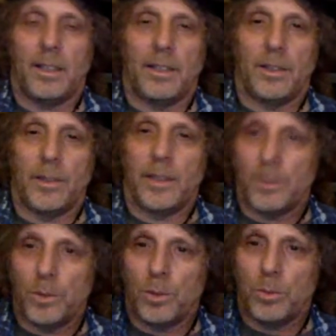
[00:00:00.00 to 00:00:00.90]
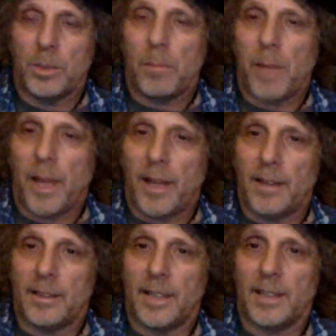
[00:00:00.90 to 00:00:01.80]
you're in the room with the
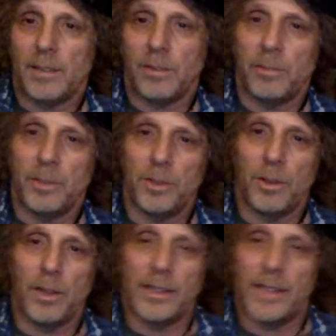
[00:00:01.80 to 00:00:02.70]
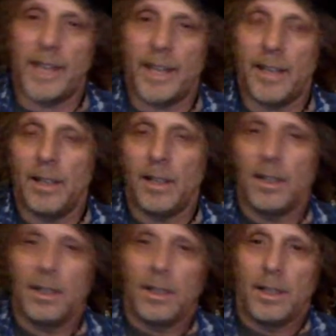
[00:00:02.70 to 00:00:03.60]
band. And that's what we've been trying to get
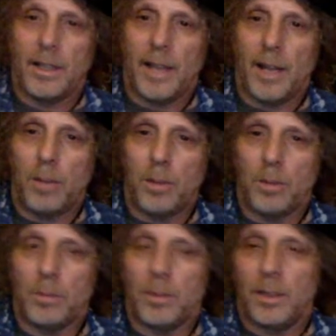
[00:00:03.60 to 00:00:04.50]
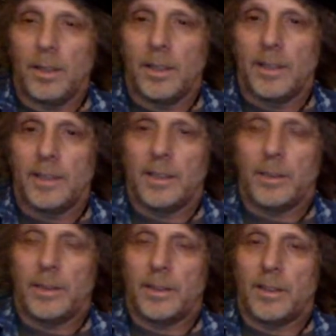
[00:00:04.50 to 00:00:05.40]
on album
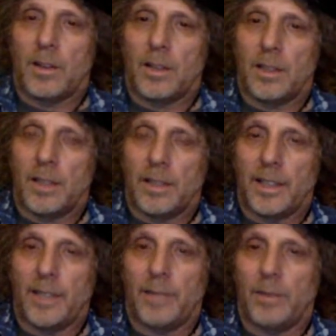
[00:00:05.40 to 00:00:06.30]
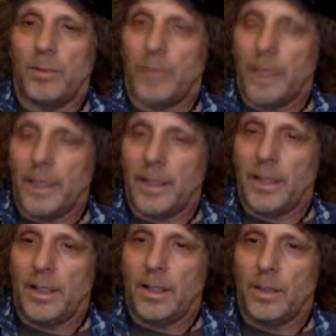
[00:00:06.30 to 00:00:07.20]
since we started. And I think we
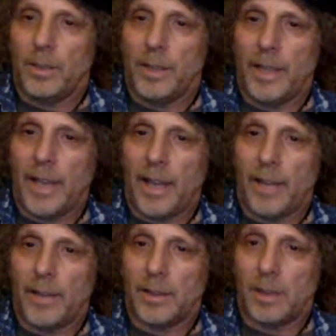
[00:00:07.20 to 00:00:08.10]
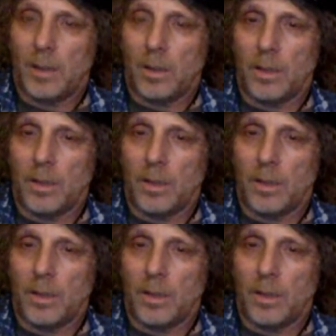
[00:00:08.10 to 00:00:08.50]
really, really have it. So